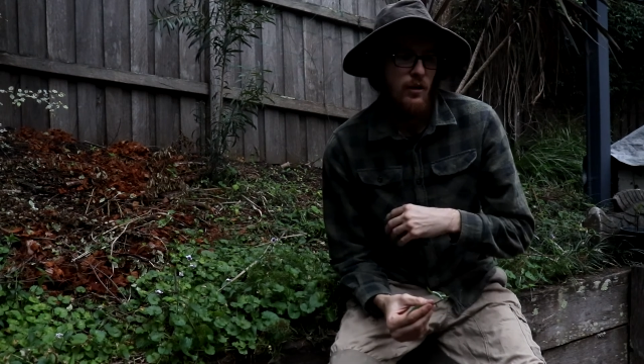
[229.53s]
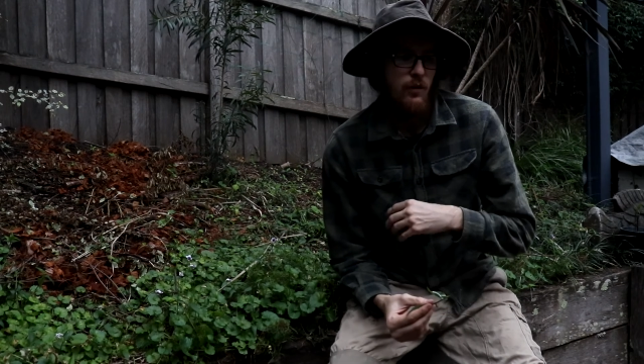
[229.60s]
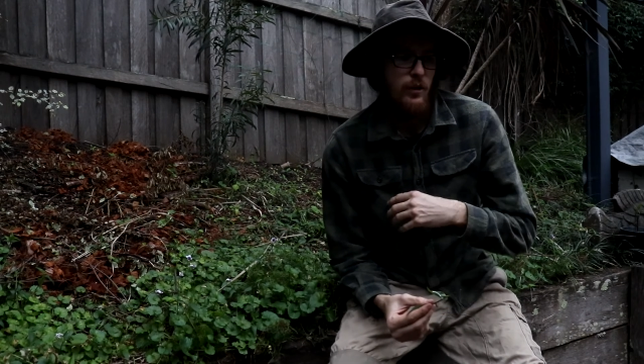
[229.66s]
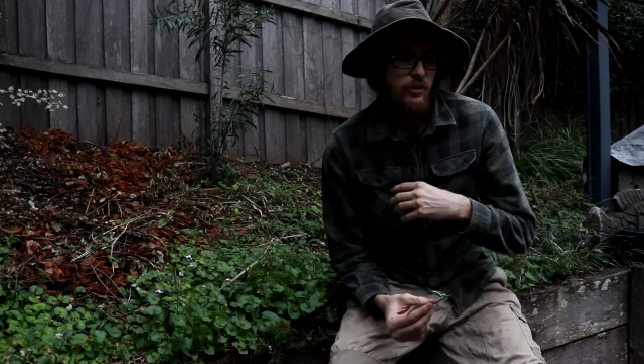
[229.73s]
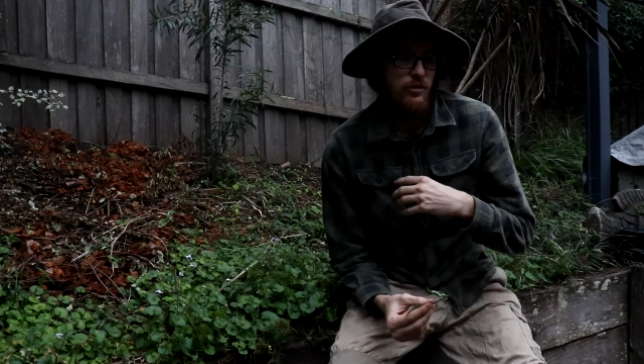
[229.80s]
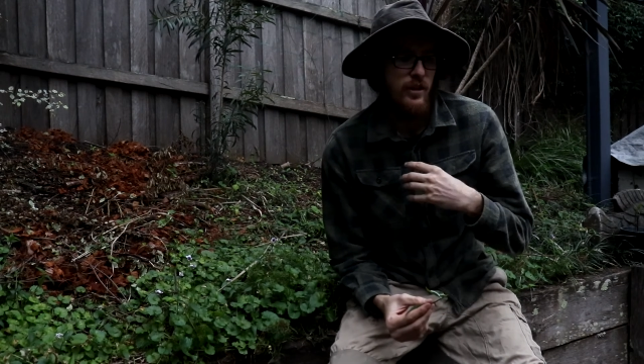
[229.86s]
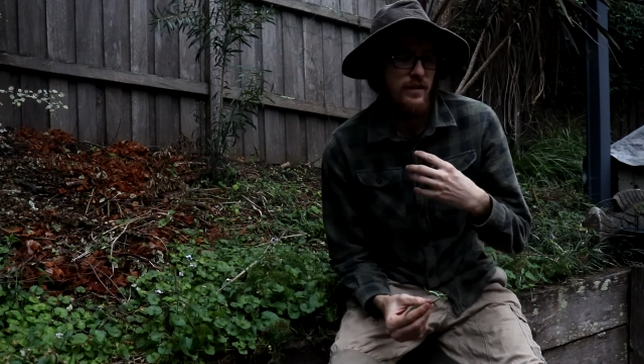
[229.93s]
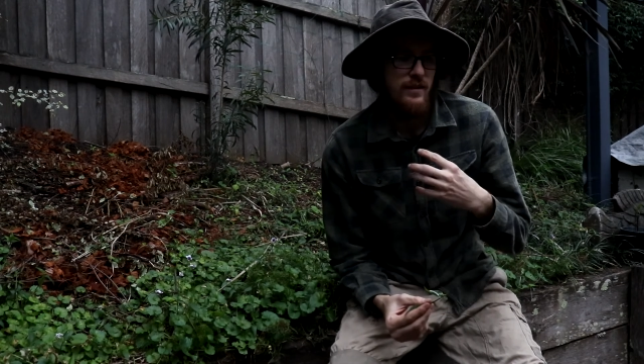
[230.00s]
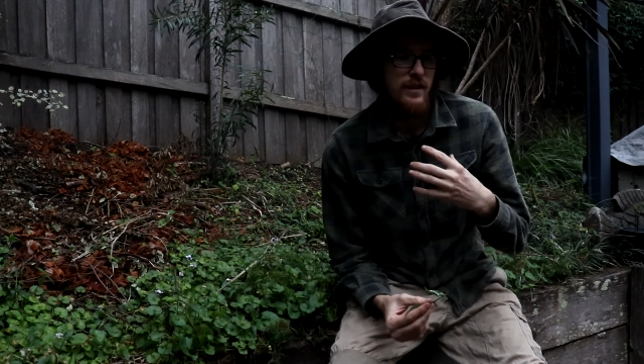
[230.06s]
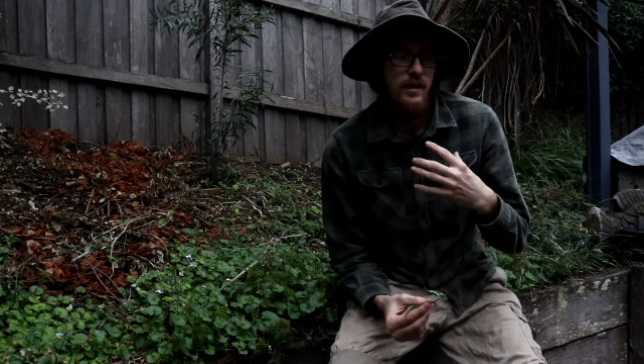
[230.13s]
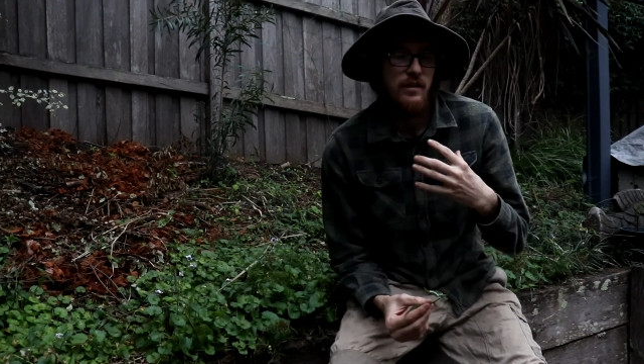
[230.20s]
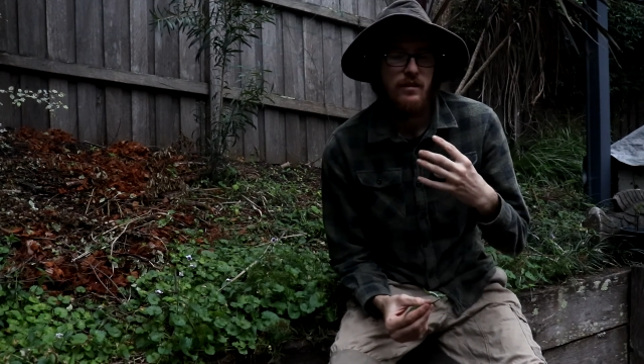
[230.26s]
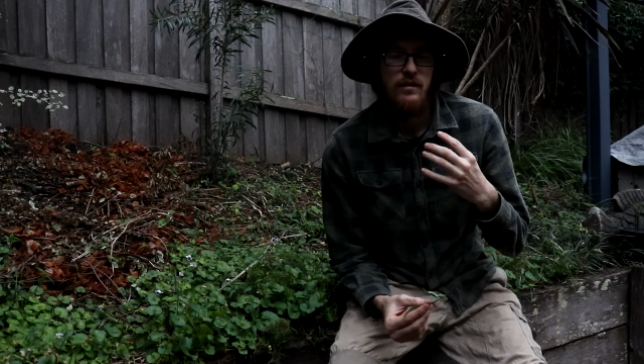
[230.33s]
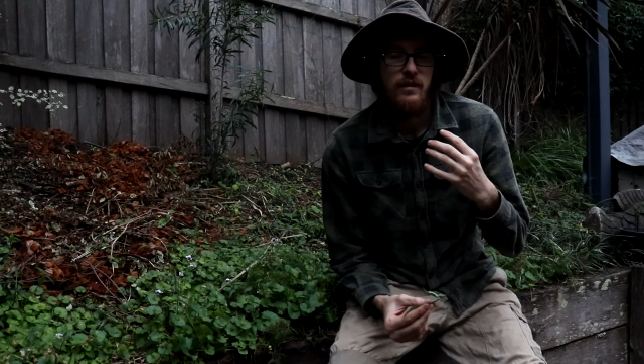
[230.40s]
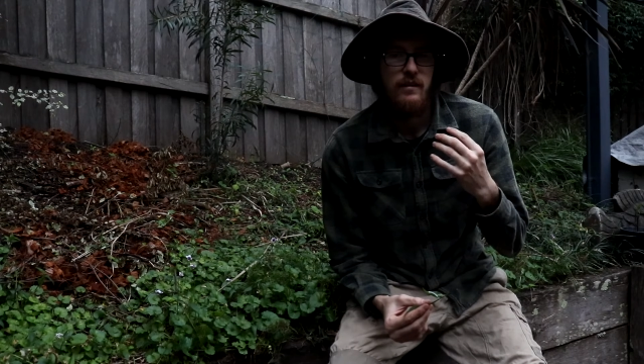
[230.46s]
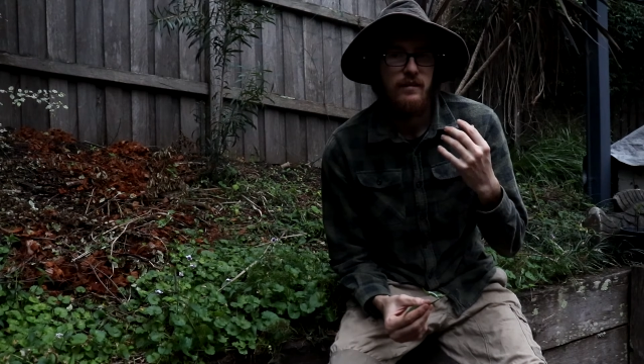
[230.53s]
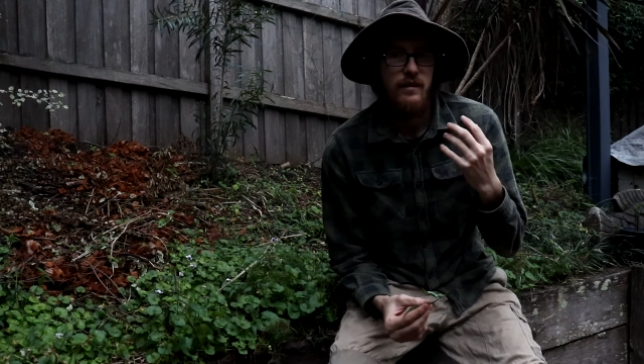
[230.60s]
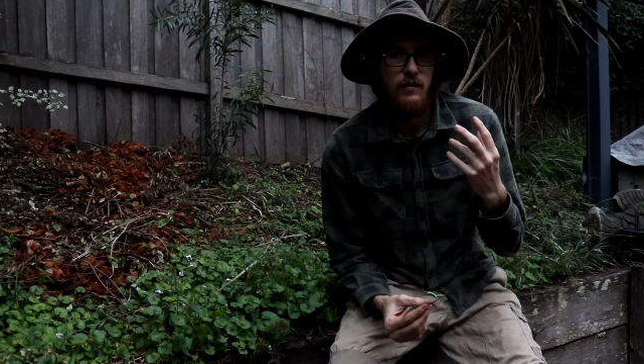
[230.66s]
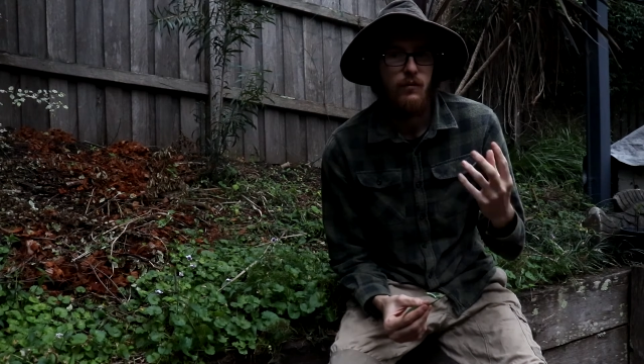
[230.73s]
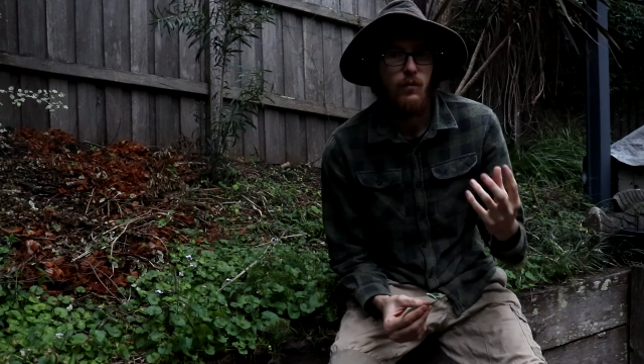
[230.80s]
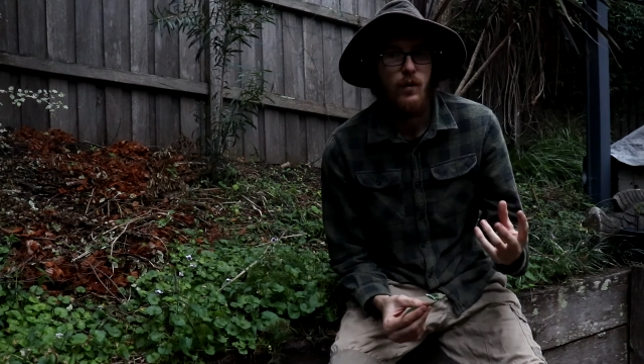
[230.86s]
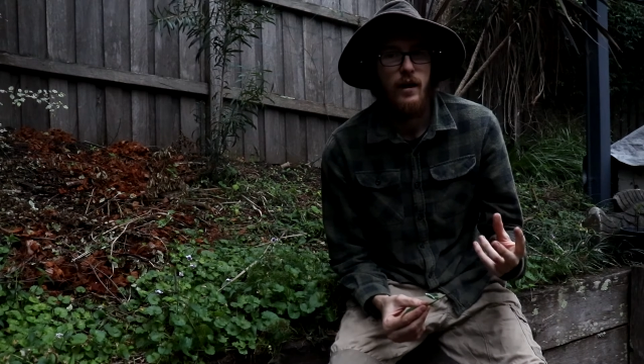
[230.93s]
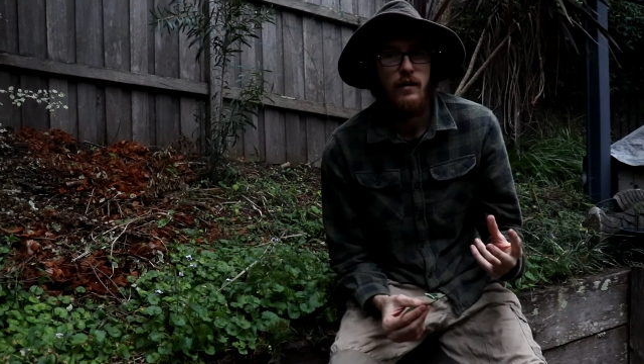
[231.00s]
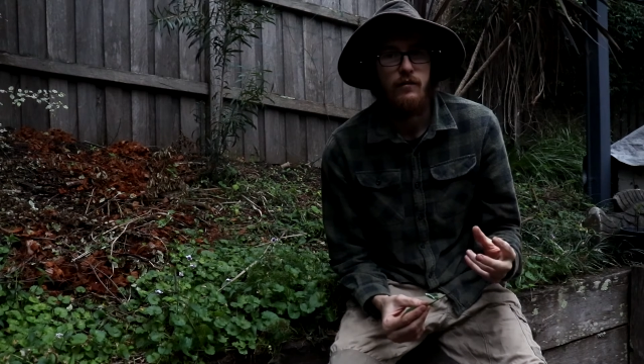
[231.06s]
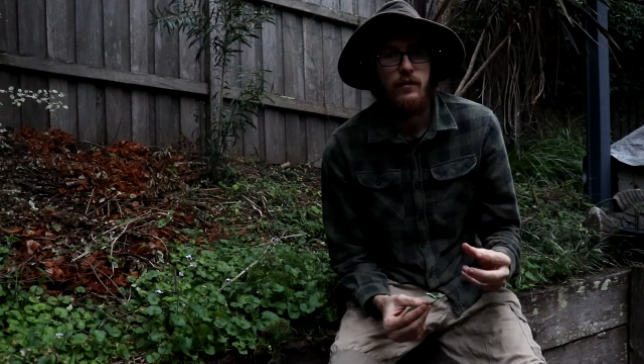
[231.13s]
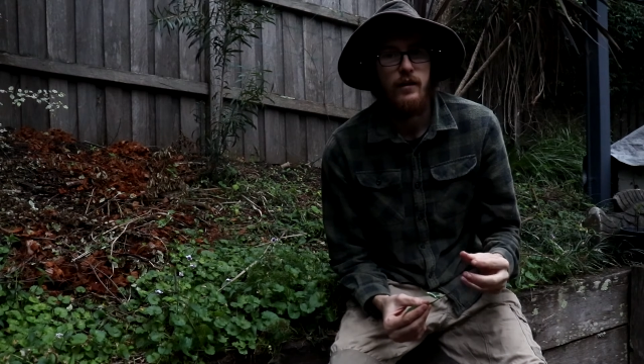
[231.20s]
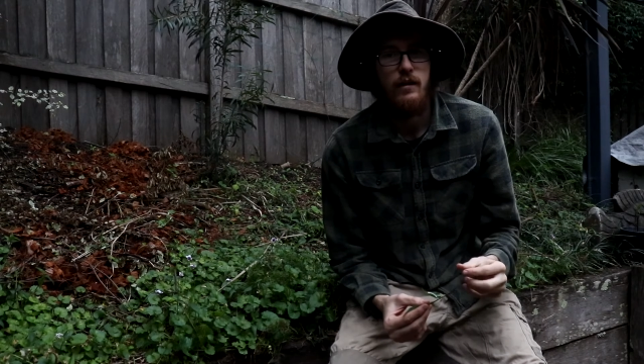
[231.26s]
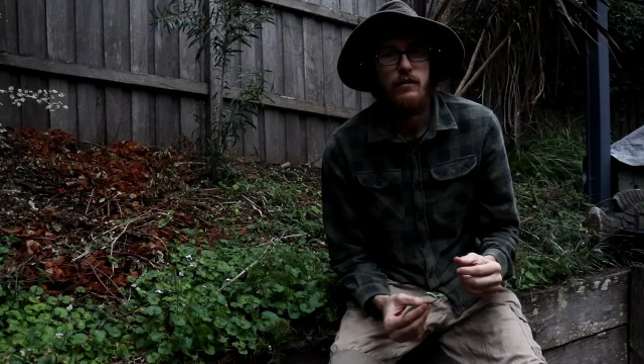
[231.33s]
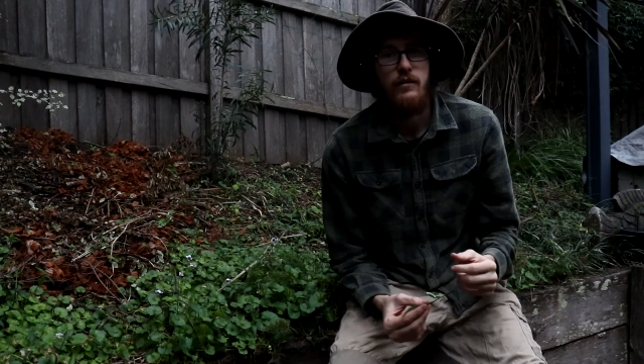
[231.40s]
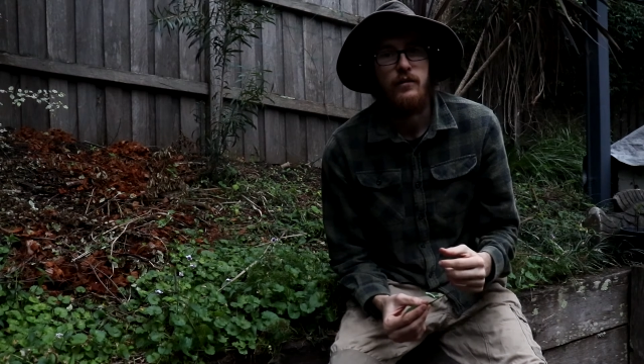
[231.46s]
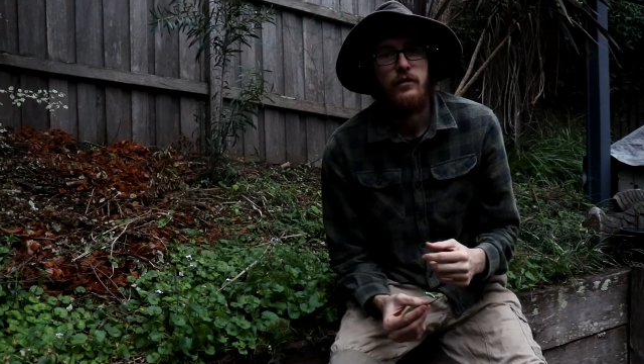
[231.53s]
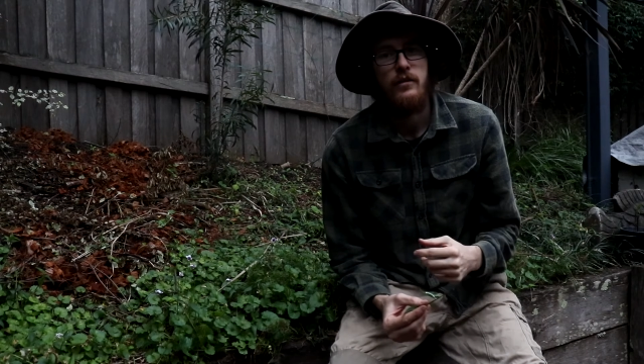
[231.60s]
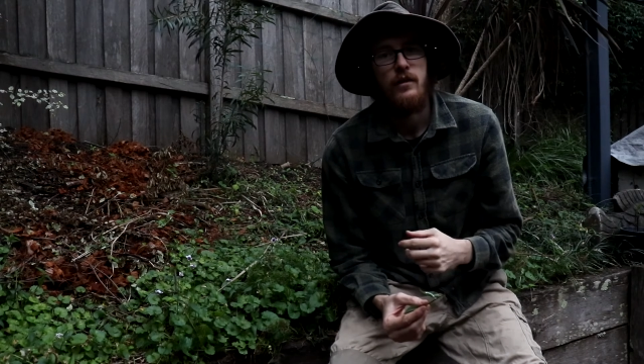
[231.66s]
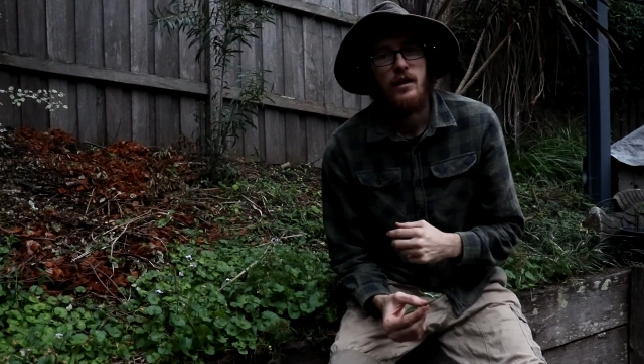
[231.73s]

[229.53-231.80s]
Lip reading: where Tradescantia tends to have white flowers.